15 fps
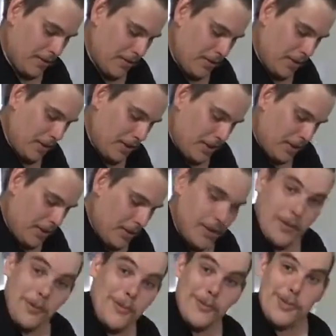
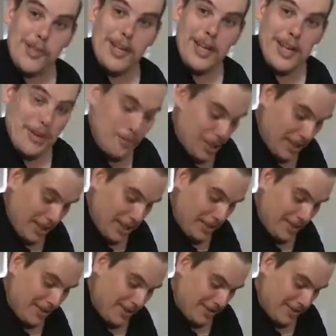We'll see how we go.